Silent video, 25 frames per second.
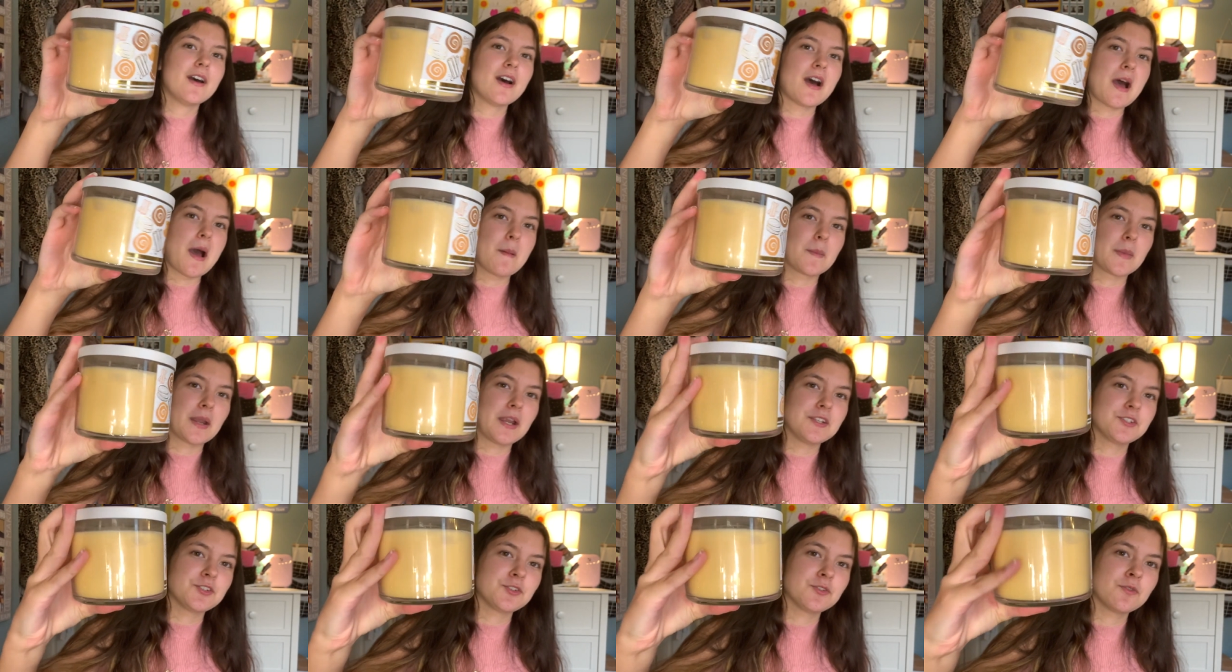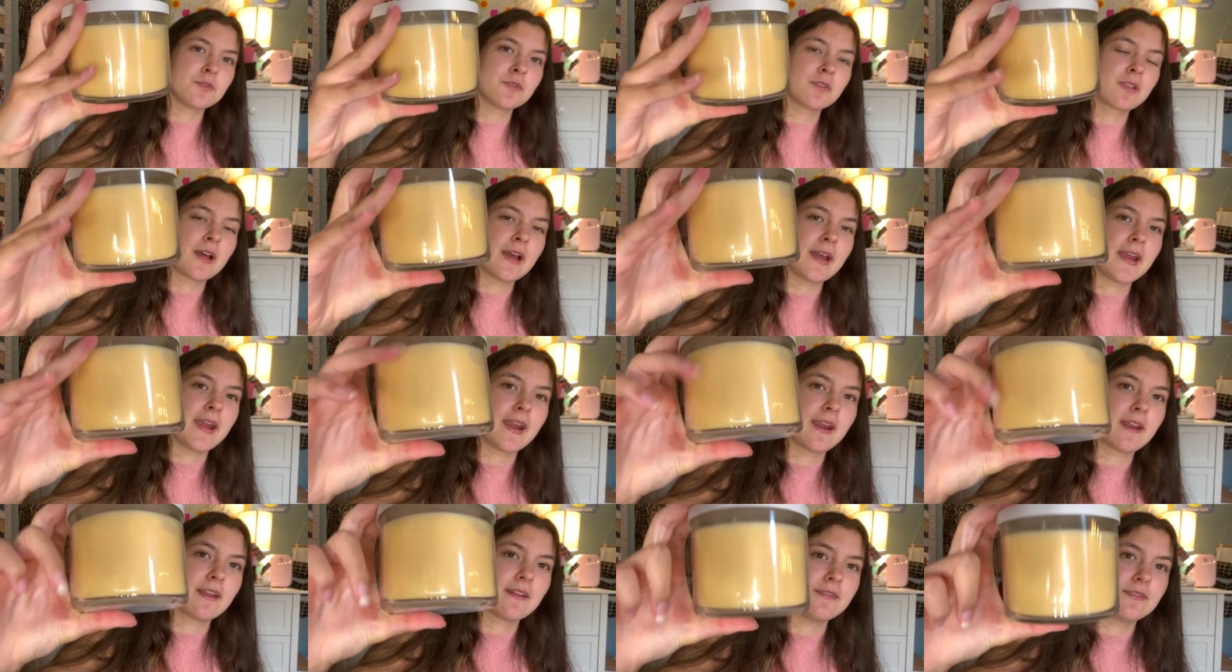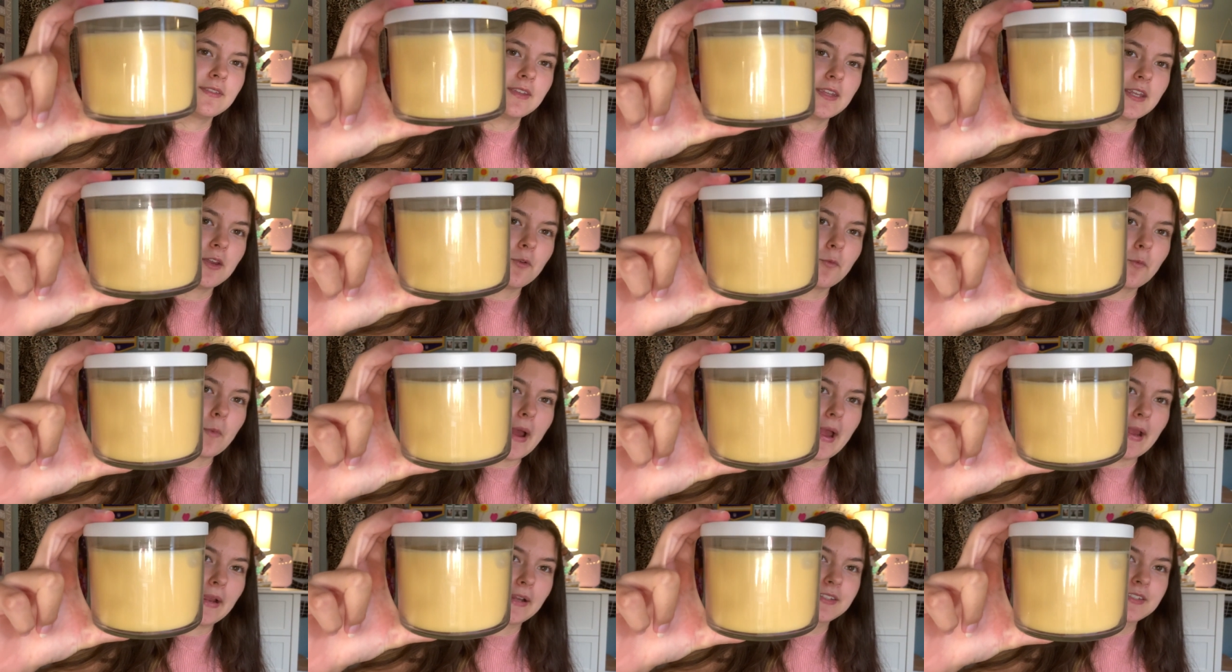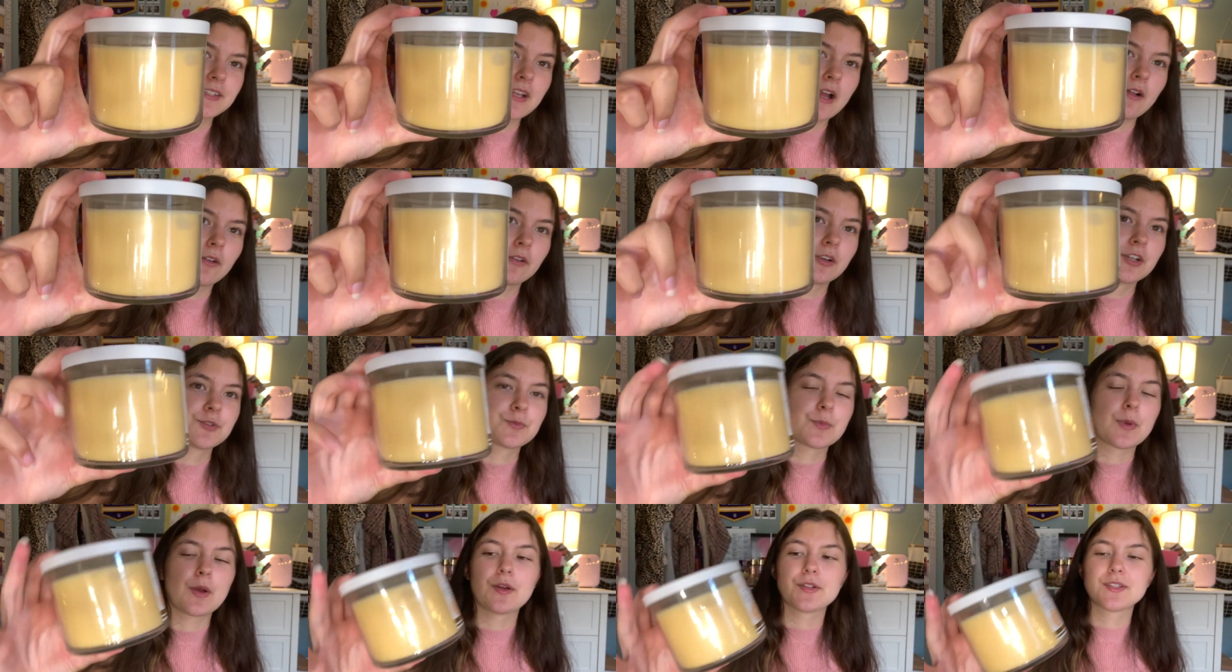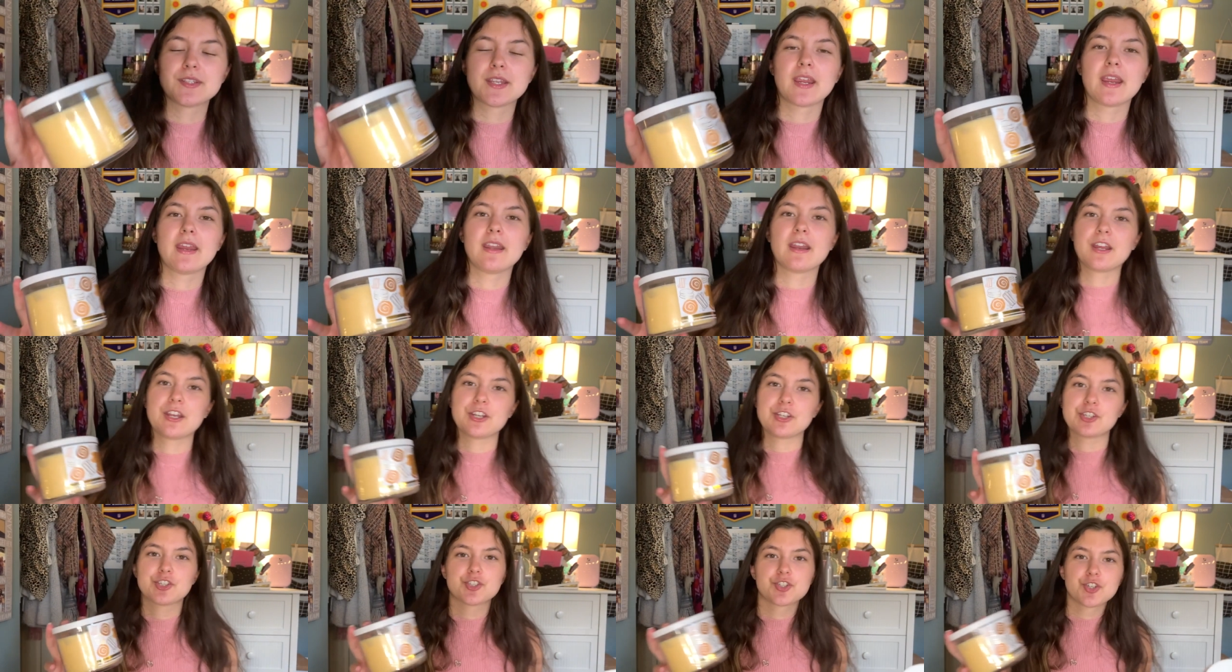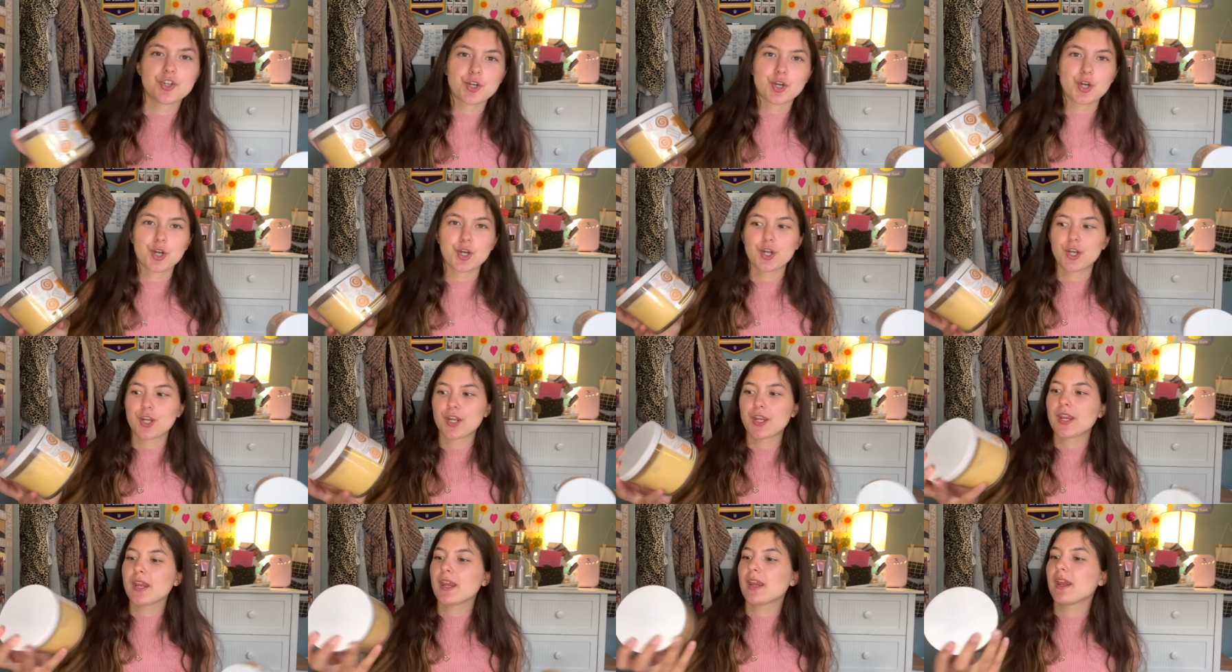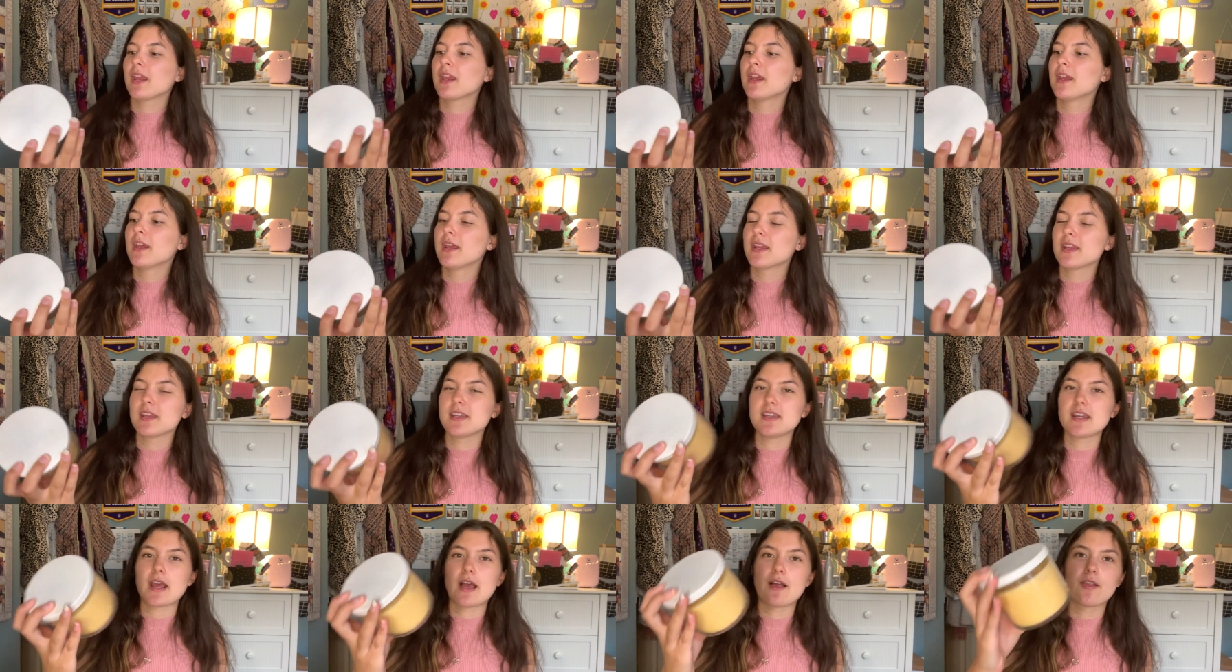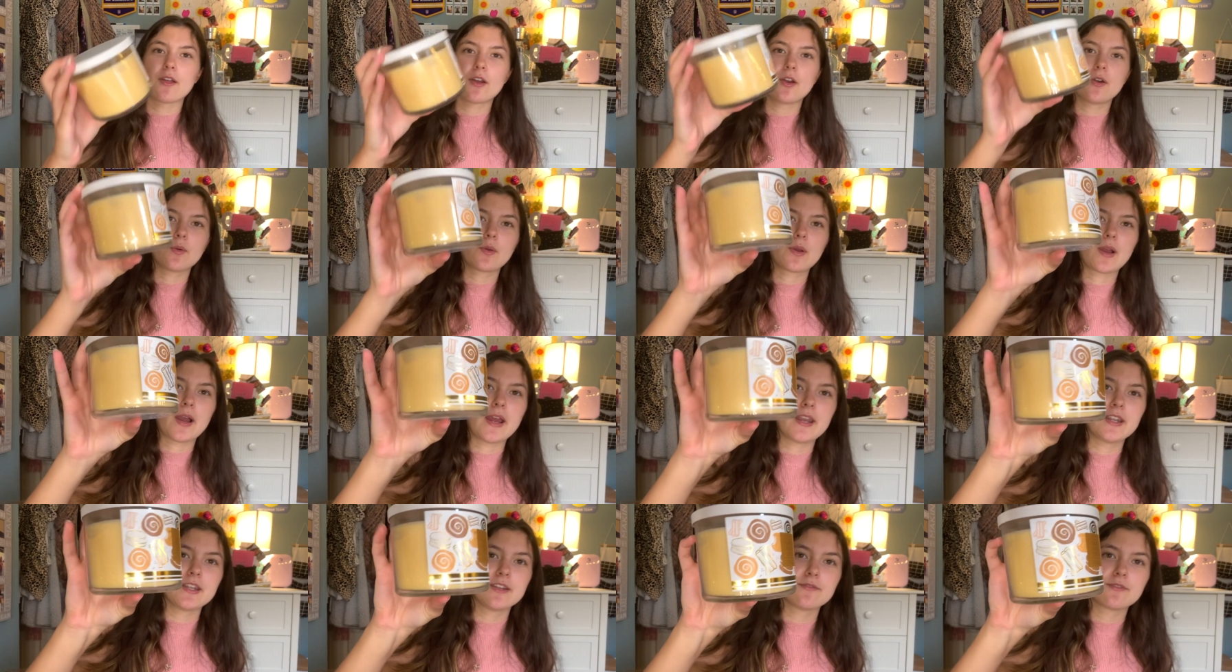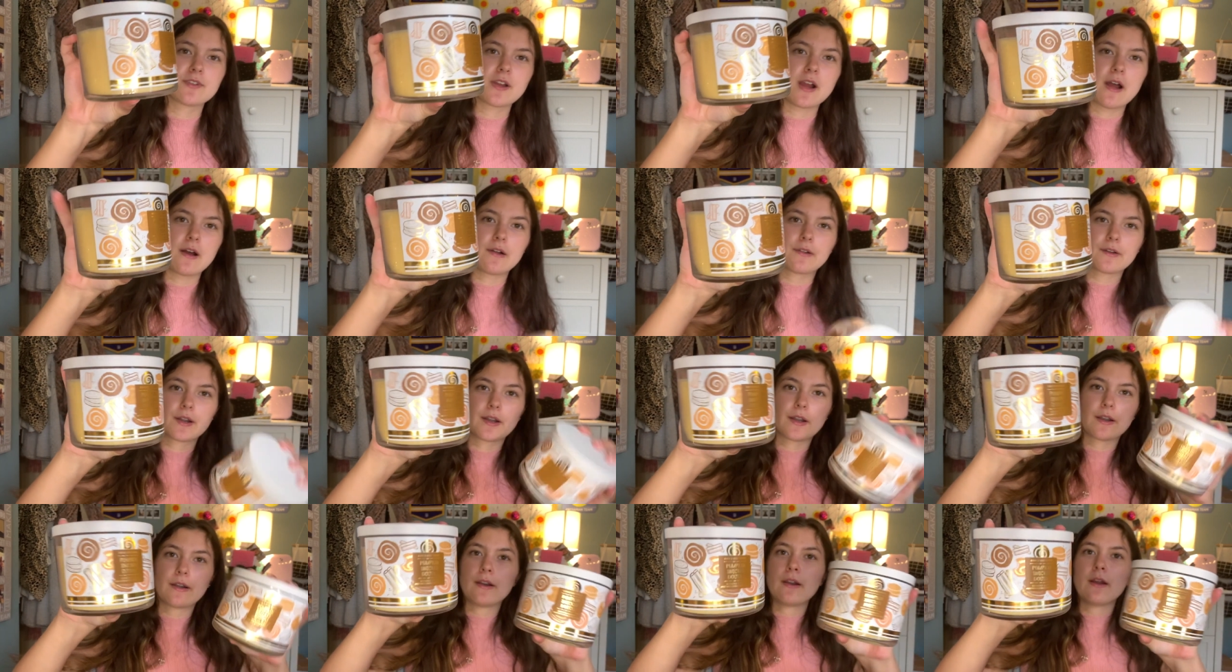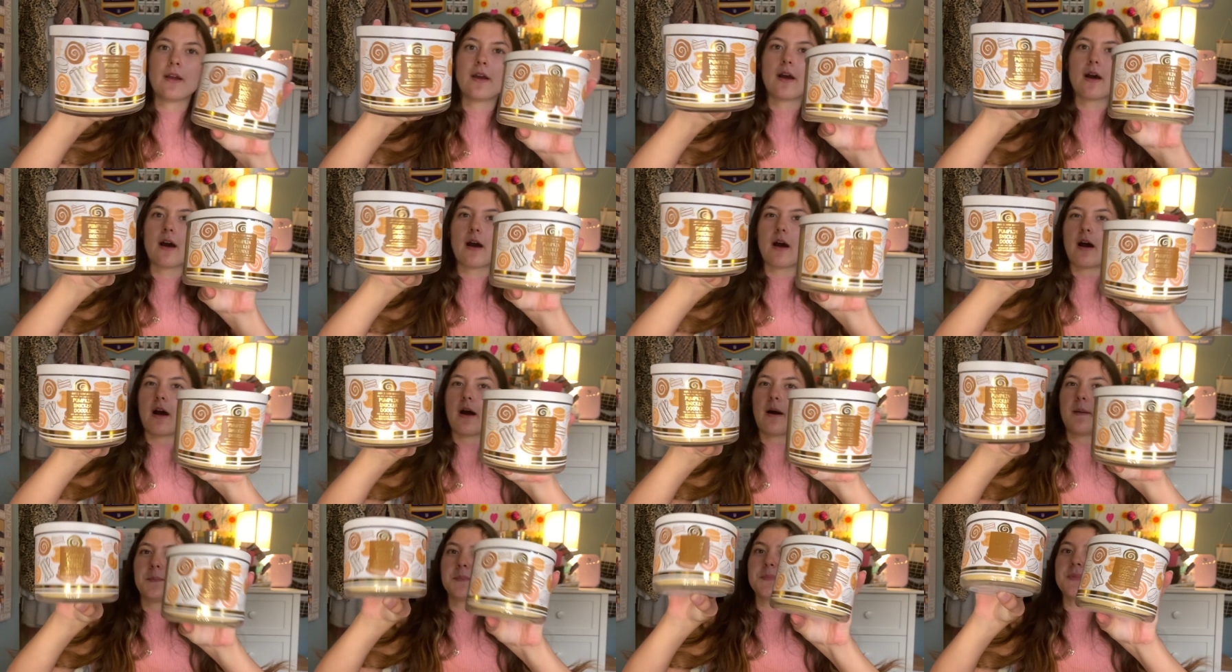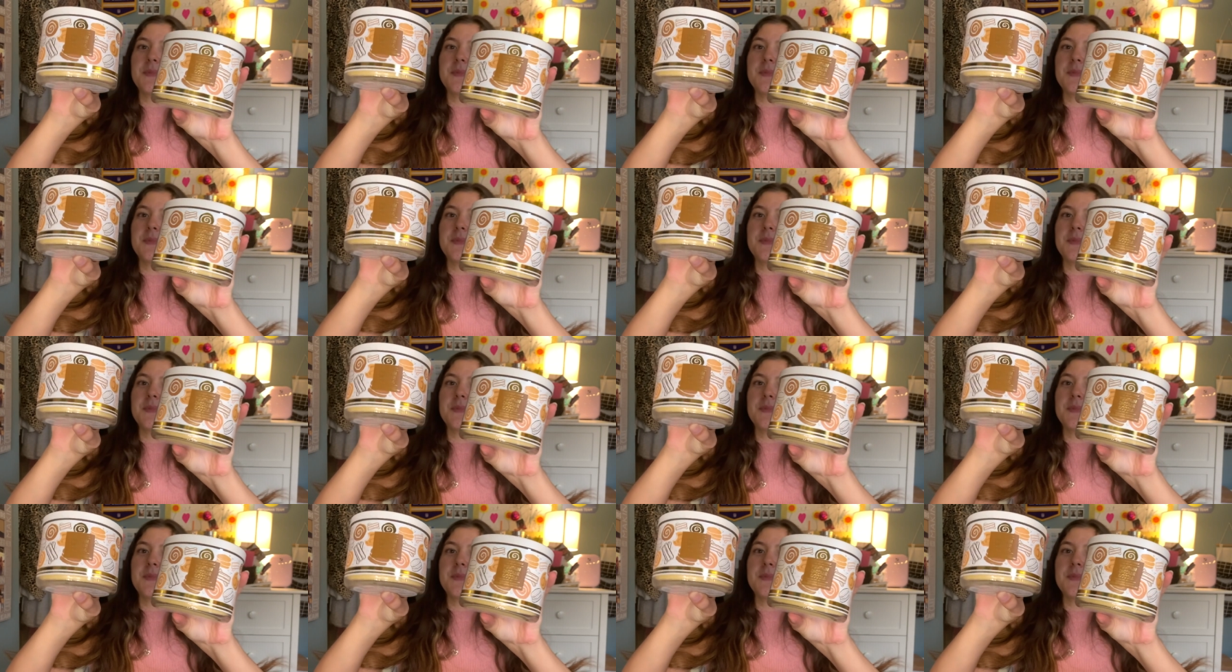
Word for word: Um, and I do like the wax color as well. It's like a nice sugar cookie yellow kind of color. Um,